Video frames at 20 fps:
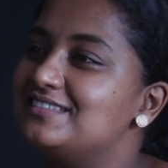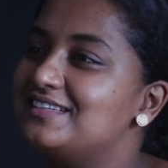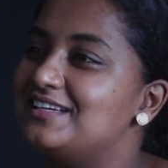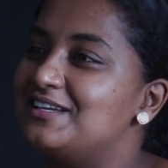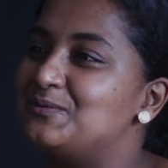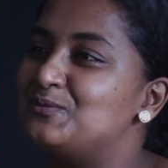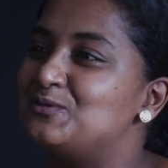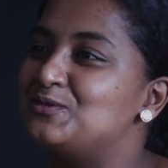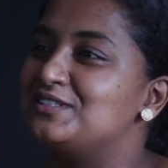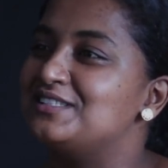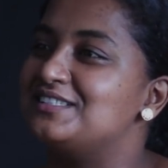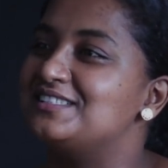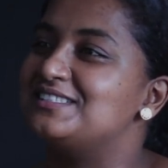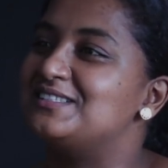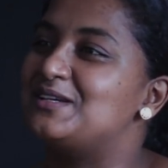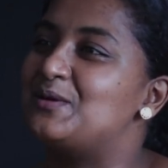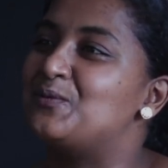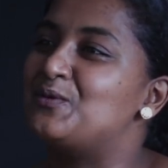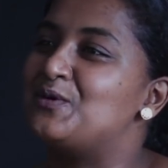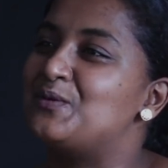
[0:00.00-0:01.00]
and put it
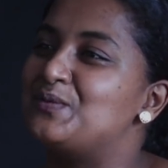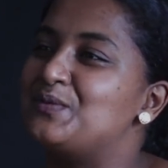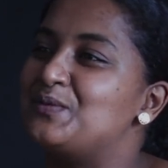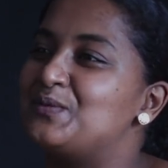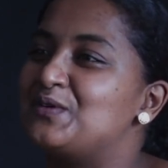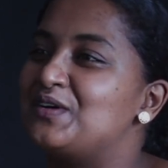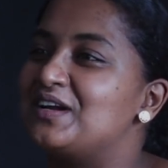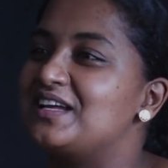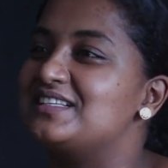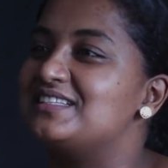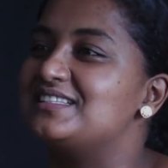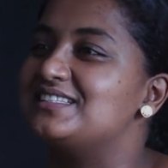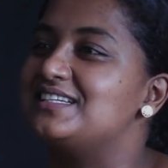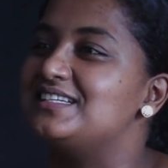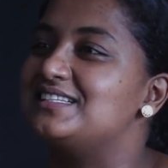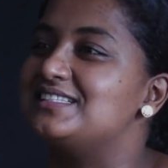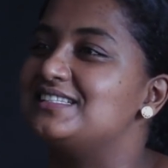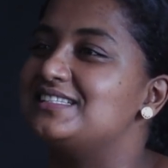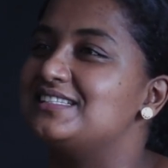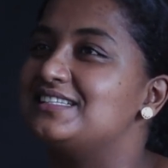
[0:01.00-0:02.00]
somewhere people can see
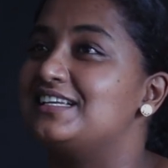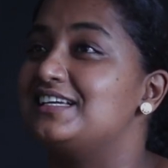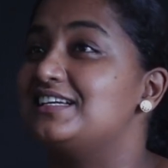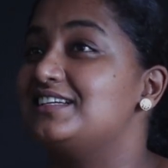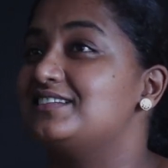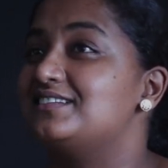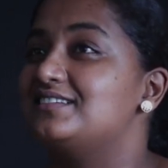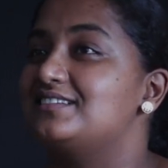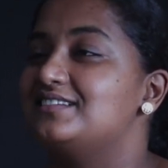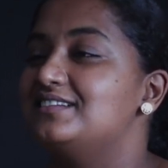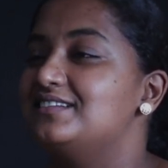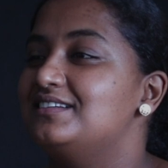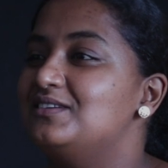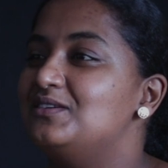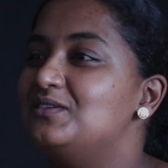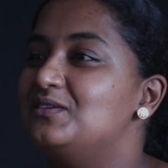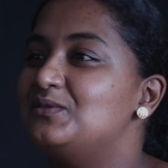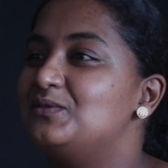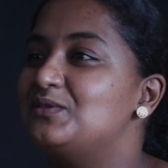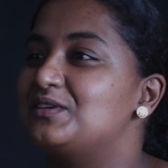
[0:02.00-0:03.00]
it in, like,
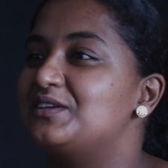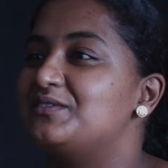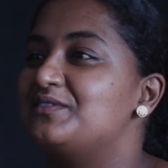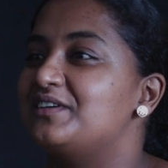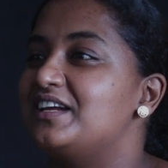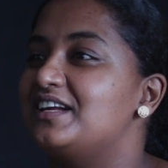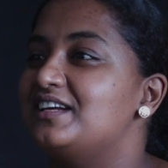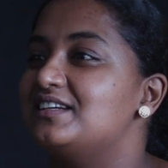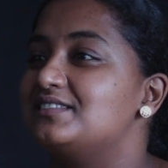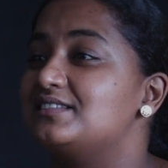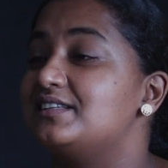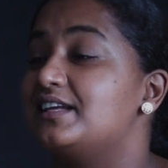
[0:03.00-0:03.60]
whatever years.